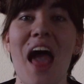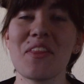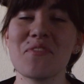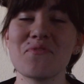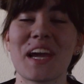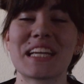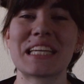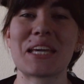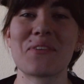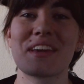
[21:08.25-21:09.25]
And then
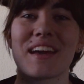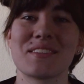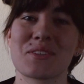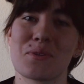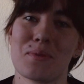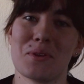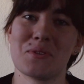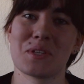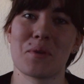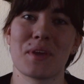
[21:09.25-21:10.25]
finally, we got Scooby-Doo
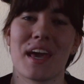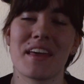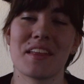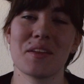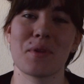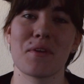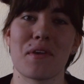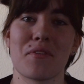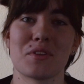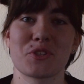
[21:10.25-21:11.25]
Zombie Island, my
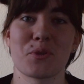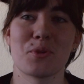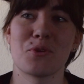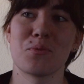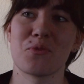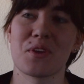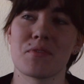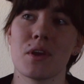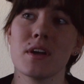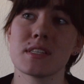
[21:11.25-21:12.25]
favorite Scooby-Doo movie of
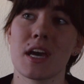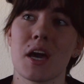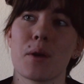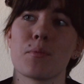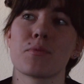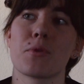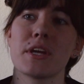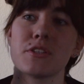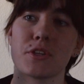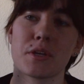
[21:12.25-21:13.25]
all time.
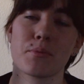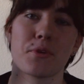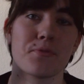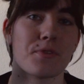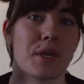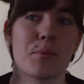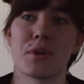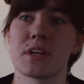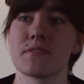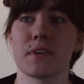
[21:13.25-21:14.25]
Great turning point for them
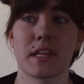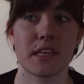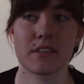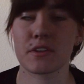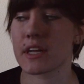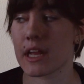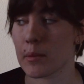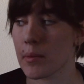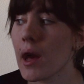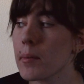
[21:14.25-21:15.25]
when it finally started getting
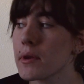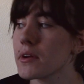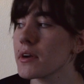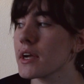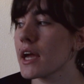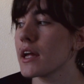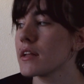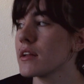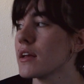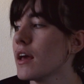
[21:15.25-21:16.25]
popular
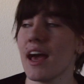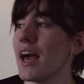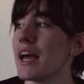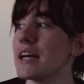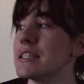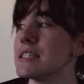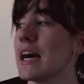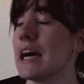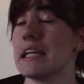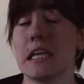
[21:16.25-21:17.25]
again. And
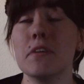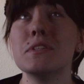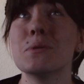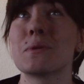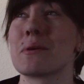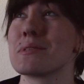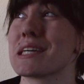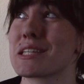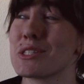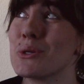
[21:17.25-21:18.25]
I loved it when I was
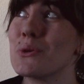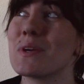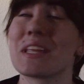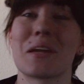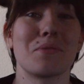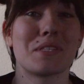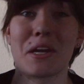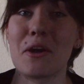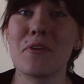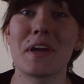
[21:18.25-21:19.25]
like two, and I was
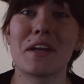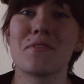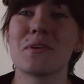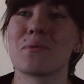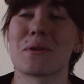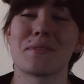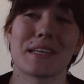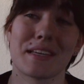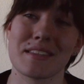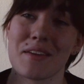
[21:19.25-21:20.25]
terrified of it when I was
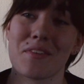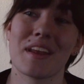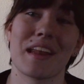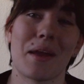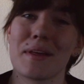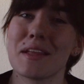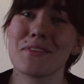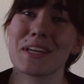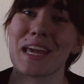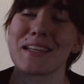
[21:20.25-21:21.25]
like seven, and now I love
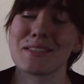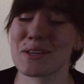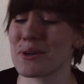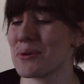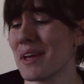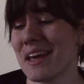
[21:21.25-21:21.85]
it again. So,